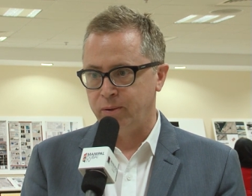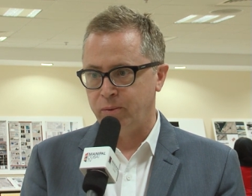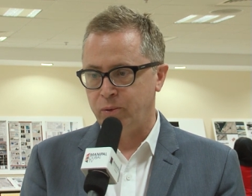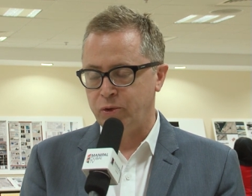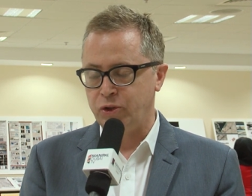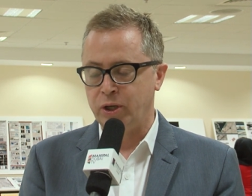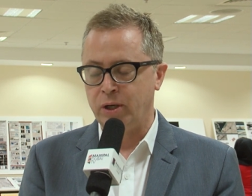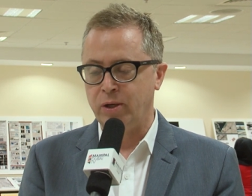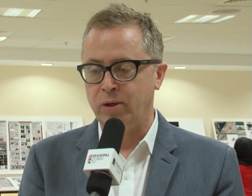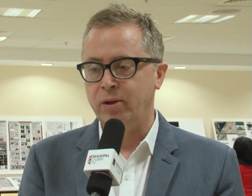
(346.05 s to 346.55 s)

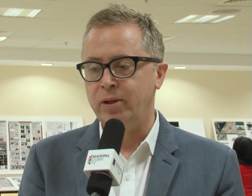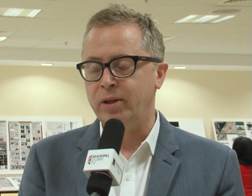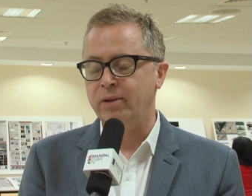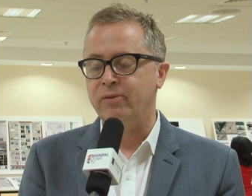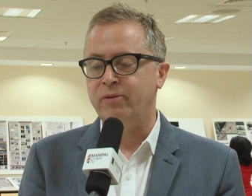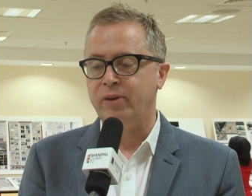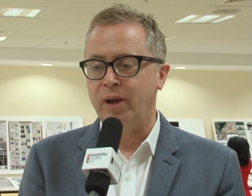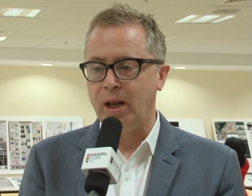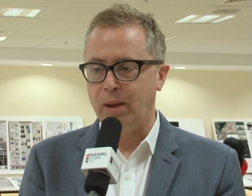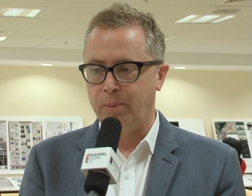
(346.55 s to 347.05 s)
which are not
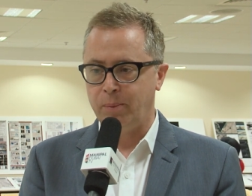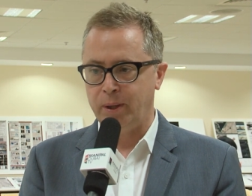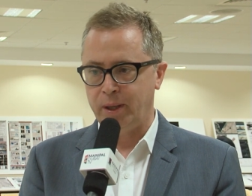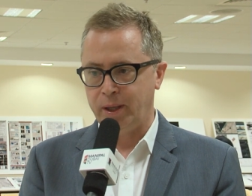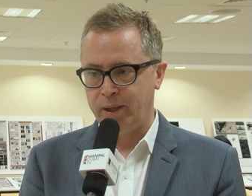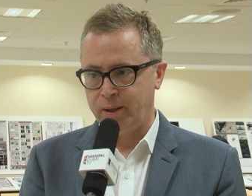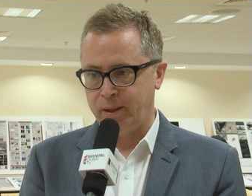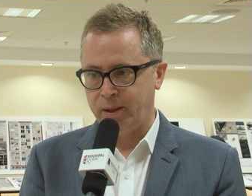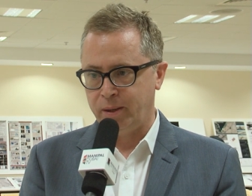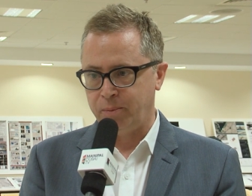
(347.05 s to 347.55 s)
available
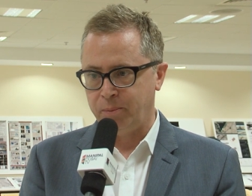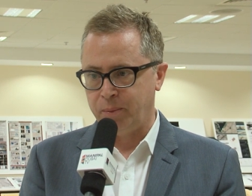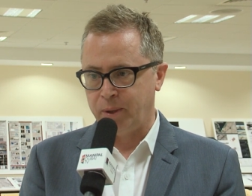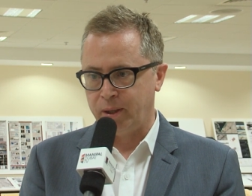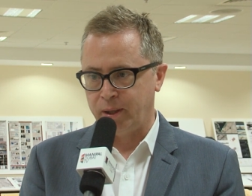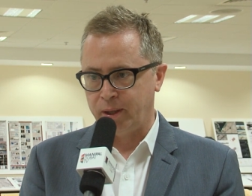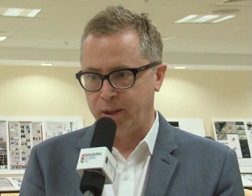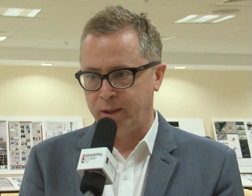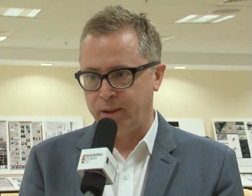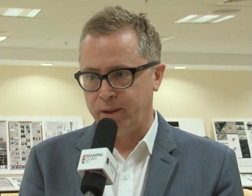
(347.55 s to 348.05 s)
in that
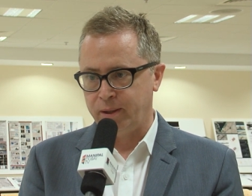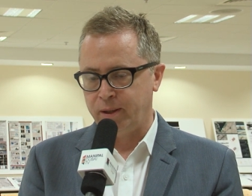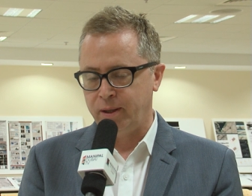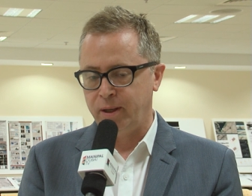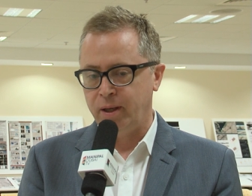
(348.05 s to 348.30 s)
market.